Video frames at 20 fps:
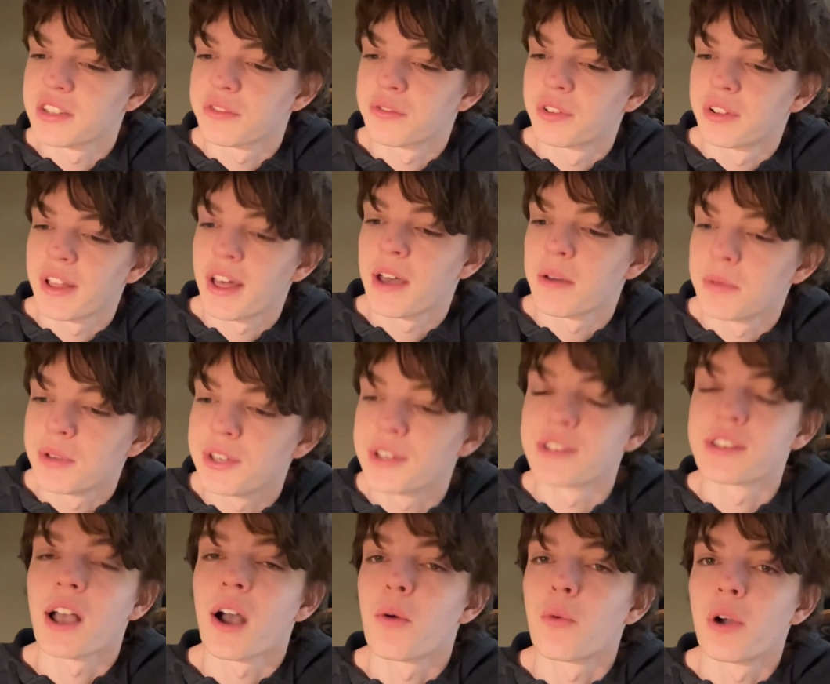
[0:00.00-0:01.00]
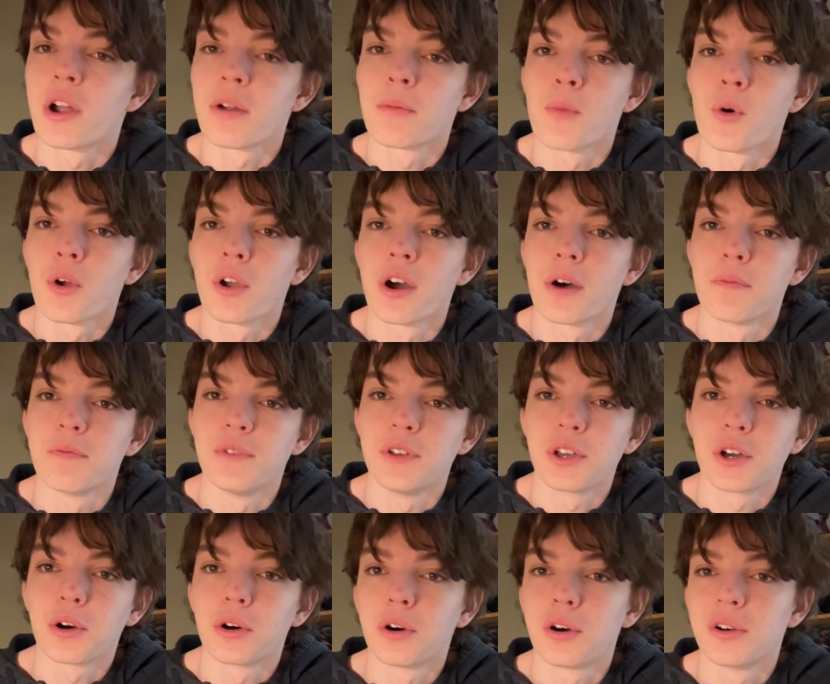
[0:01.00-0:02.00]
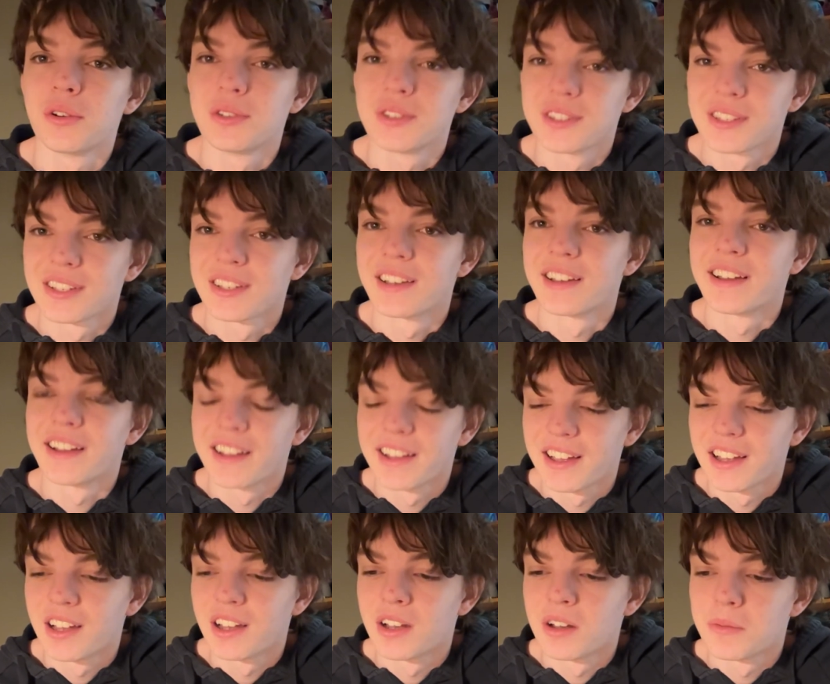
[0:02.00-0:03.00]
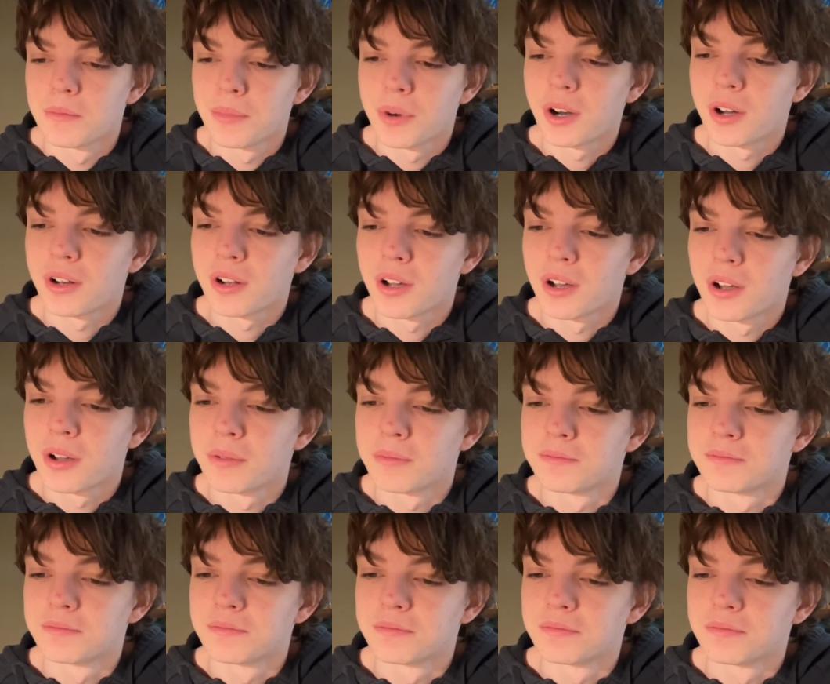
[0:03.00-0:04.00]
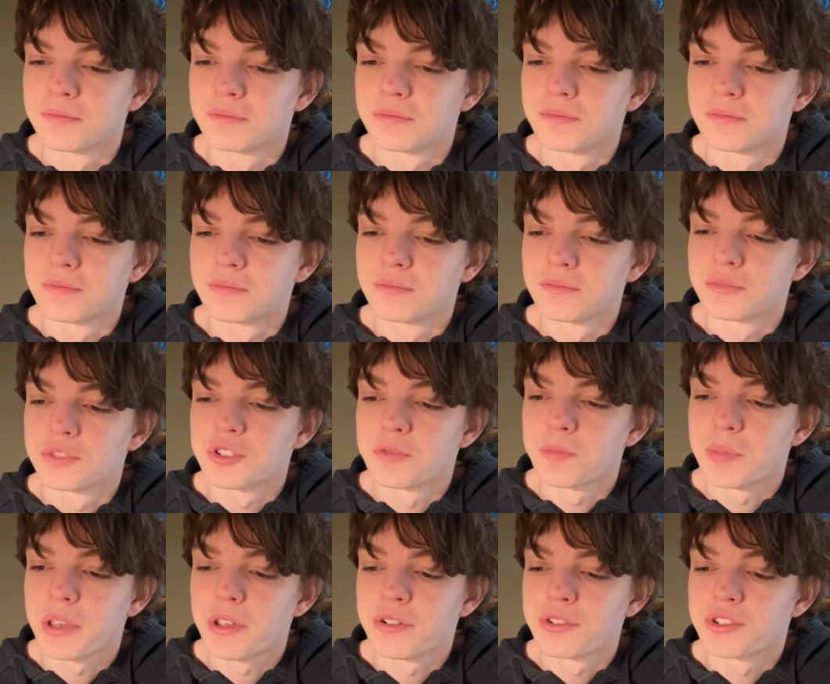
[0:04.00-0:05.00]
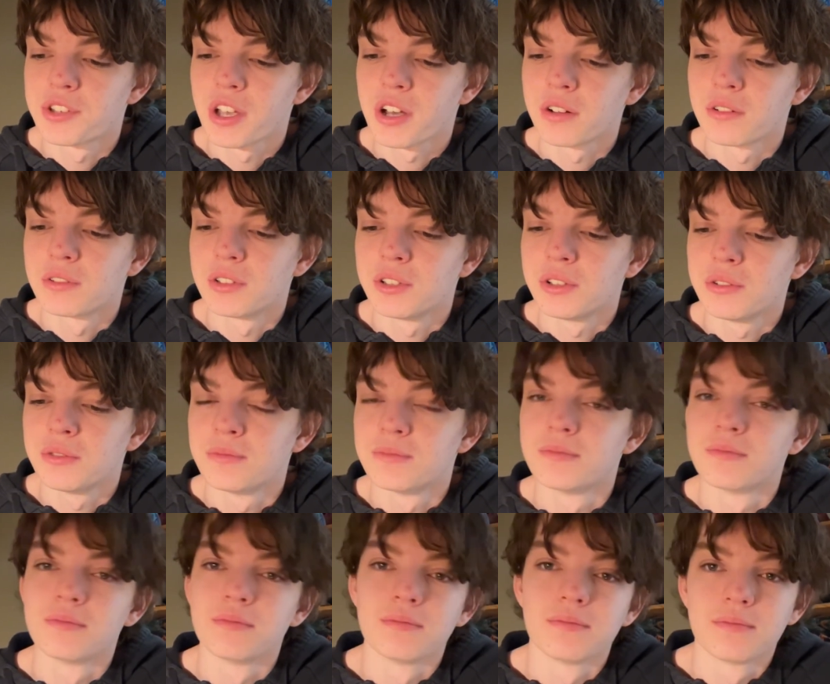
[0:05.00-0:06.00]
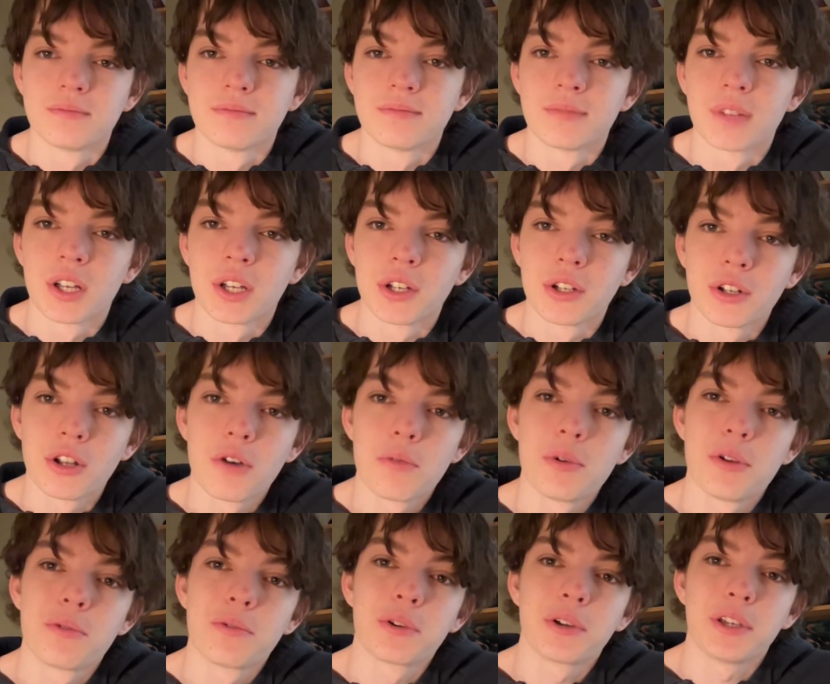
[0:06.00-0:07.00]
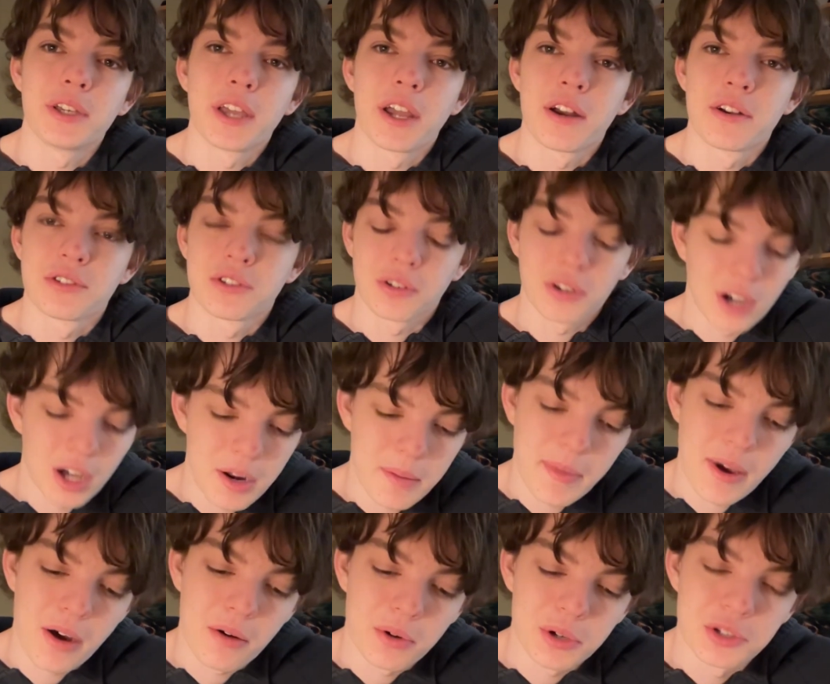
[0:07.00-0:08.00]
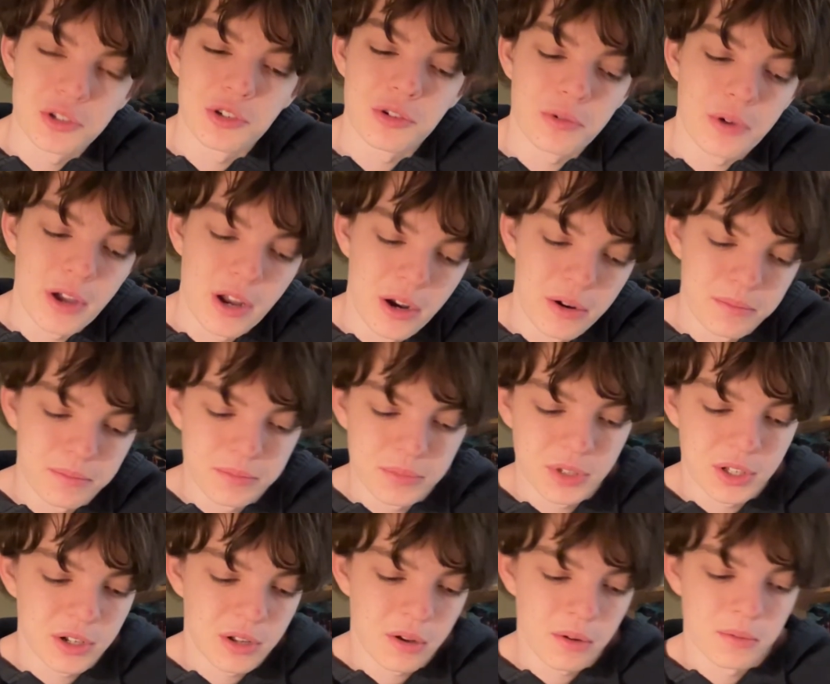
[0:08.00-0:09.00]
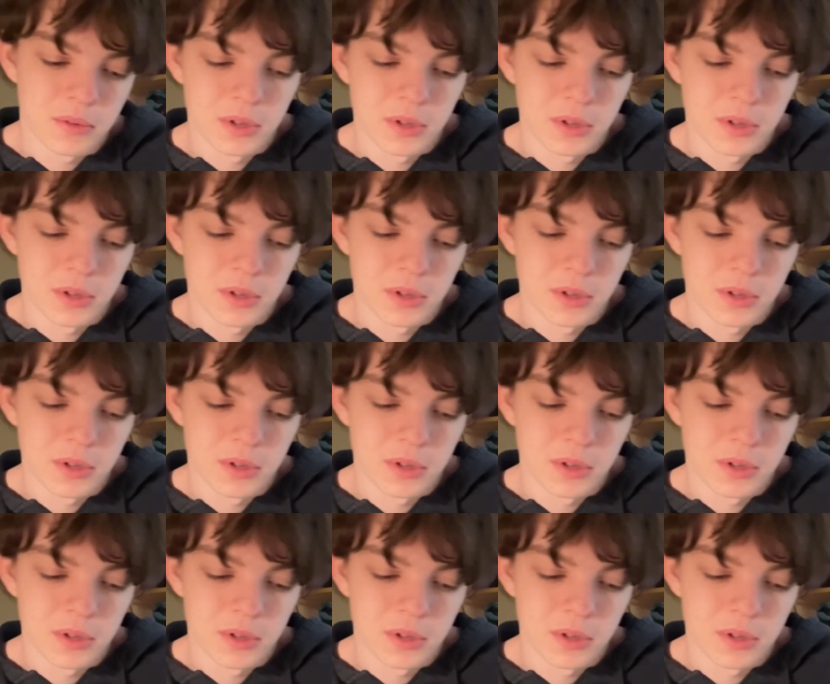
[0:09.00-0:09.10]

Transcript: for that because I wear more comfy clothes. But, just be yourself, dude. Nobody really cares a lot about what you wear, you know?